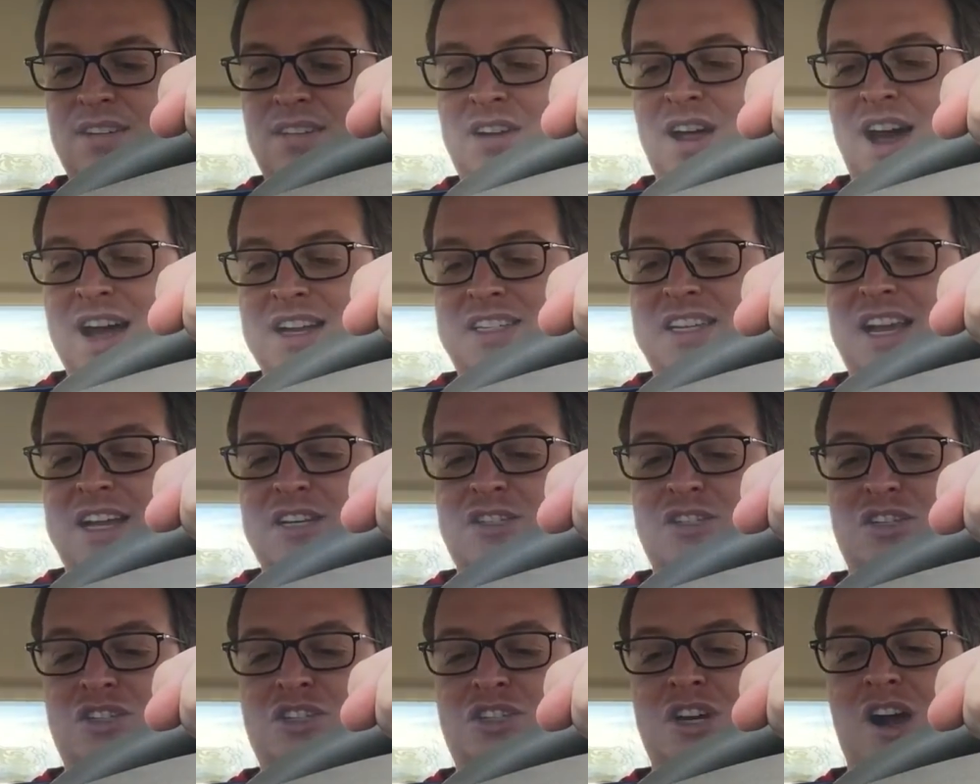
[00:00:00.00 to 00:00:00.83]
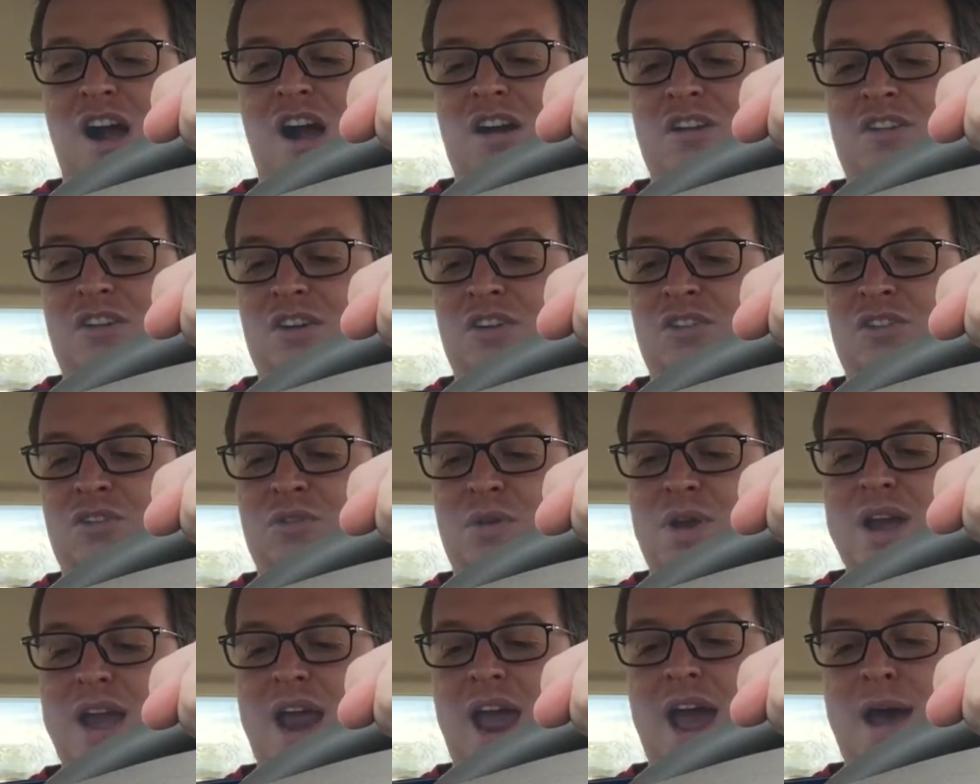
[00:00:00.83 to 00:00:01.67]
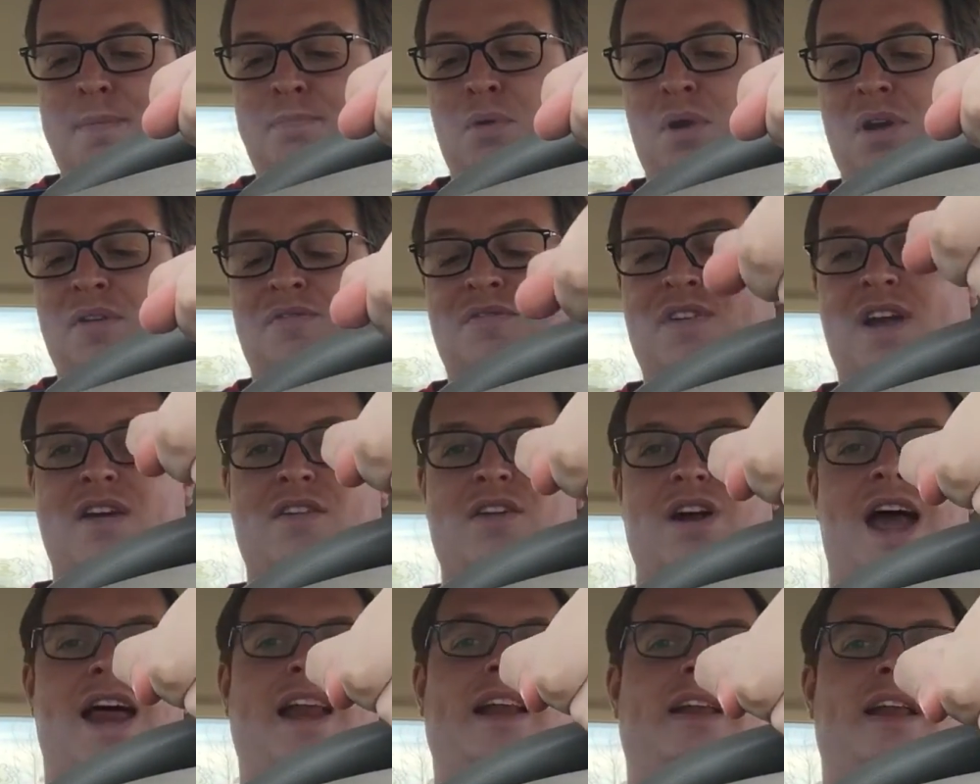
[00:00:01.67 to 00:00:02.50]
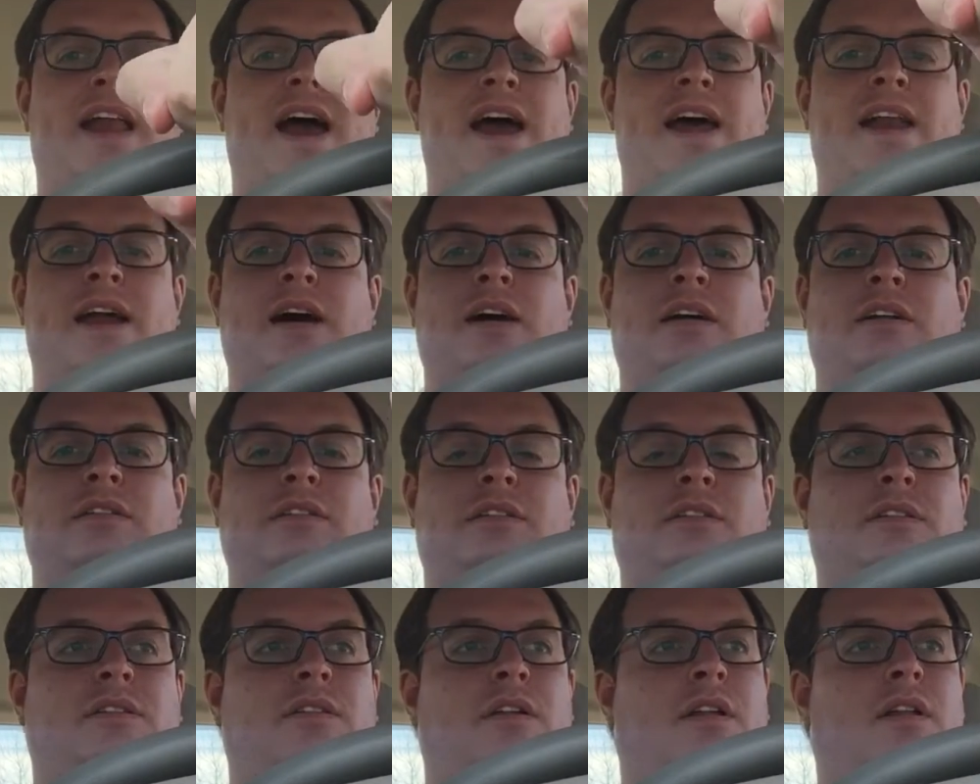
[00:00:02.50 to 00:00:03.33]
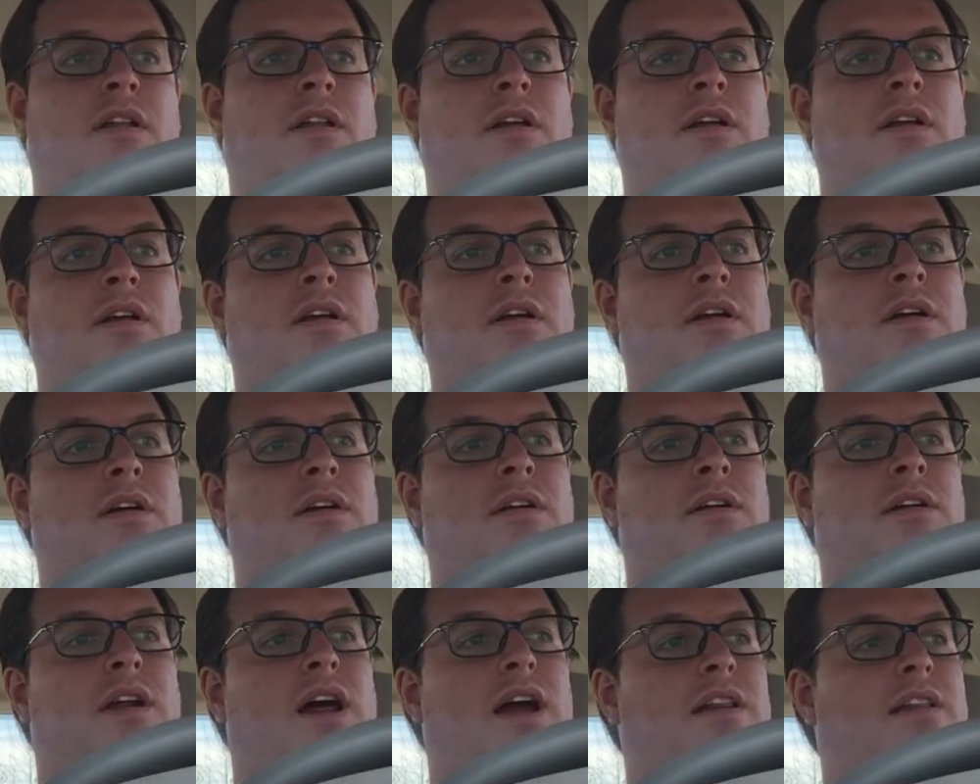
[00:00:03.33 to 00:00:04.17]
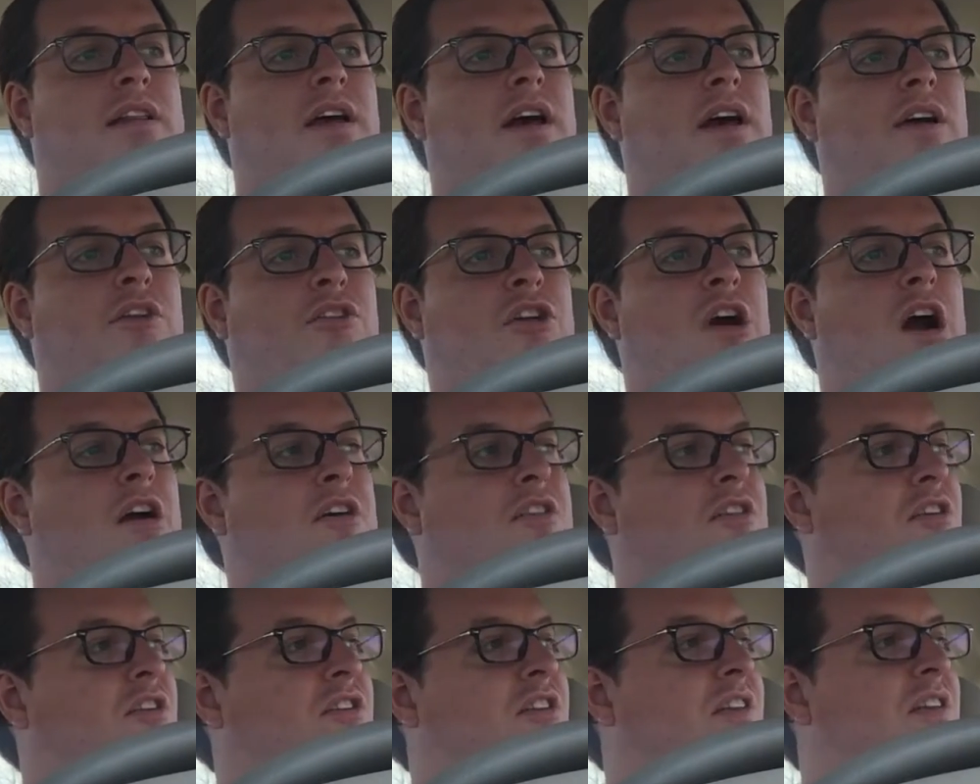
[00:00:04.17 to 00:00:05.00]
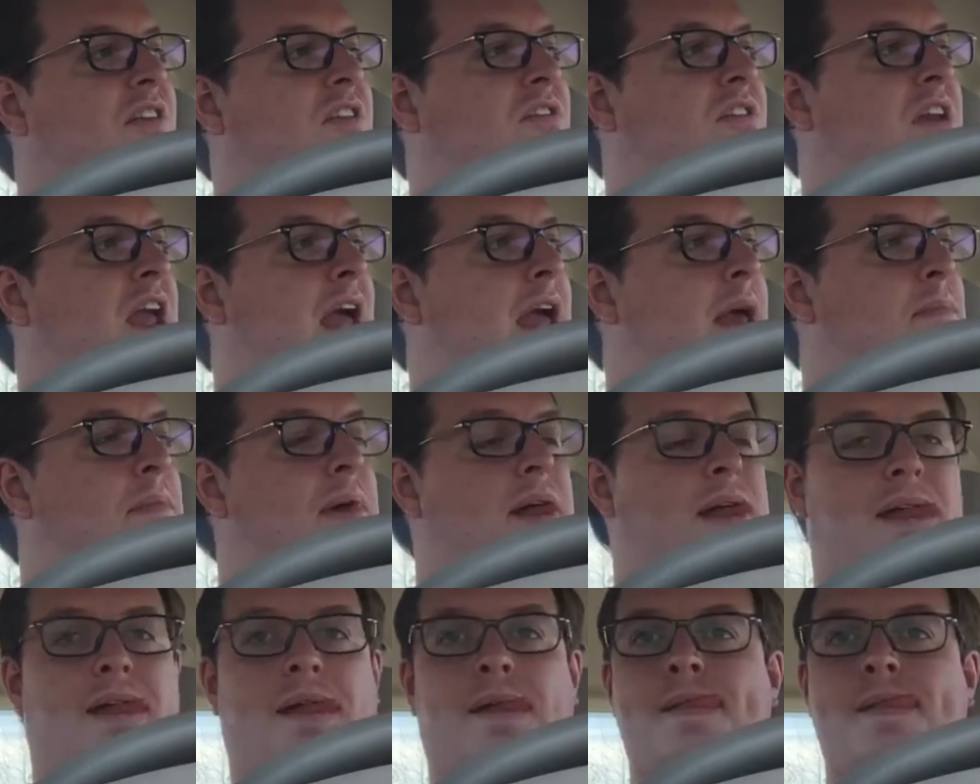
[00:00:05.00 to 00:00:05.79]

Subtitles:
Los Angeles Chargers, 3.5-point favorite at Atlanta. Like the Chargers in this game?